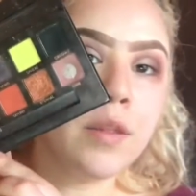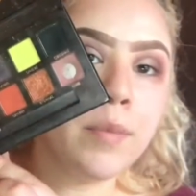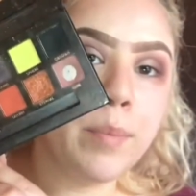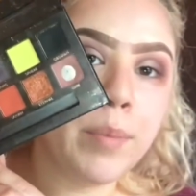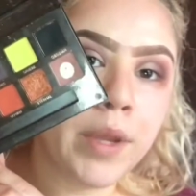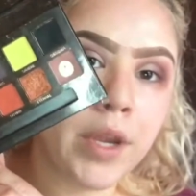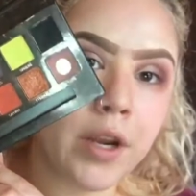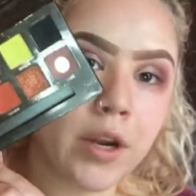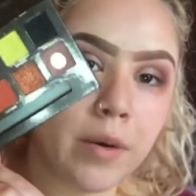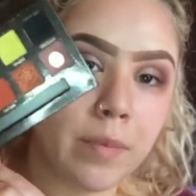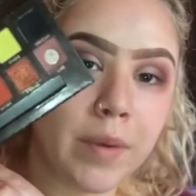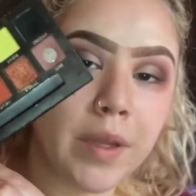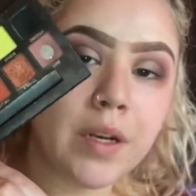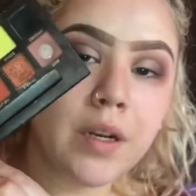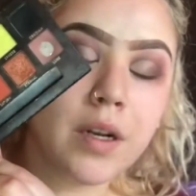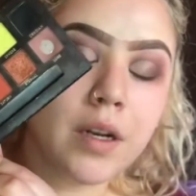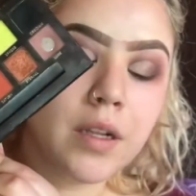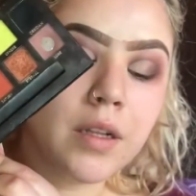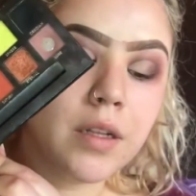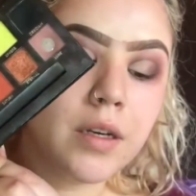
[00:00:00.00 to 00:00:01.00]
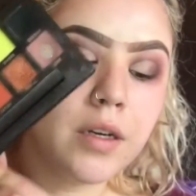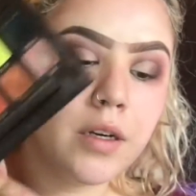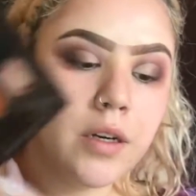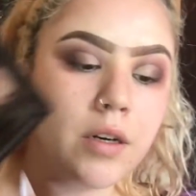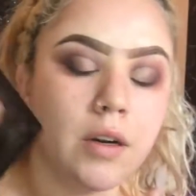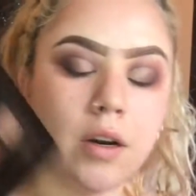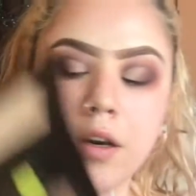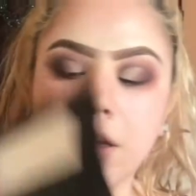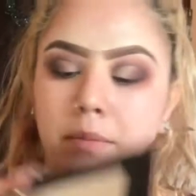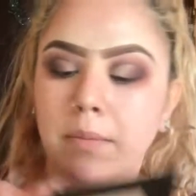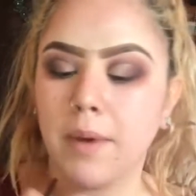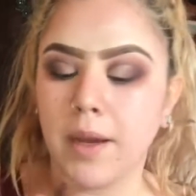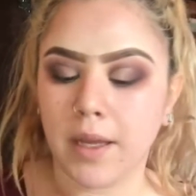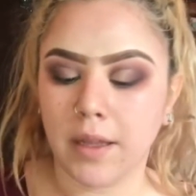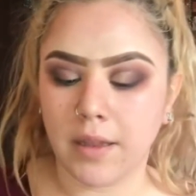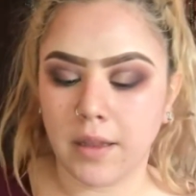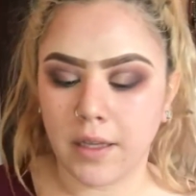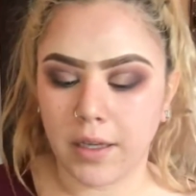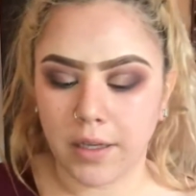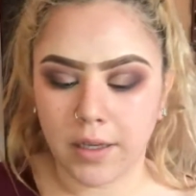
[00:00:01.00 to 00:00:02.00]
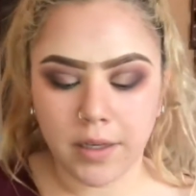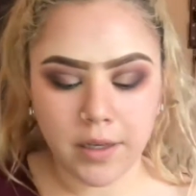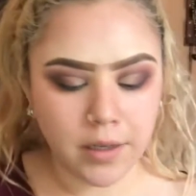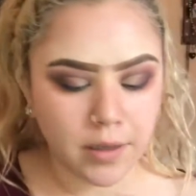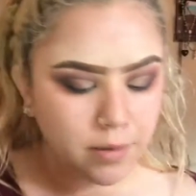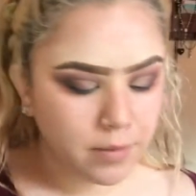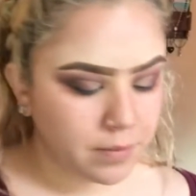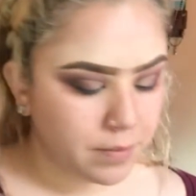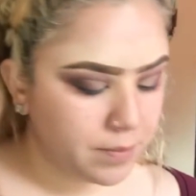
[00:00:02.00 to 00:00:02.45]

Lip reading: the Pyramid color on my lid.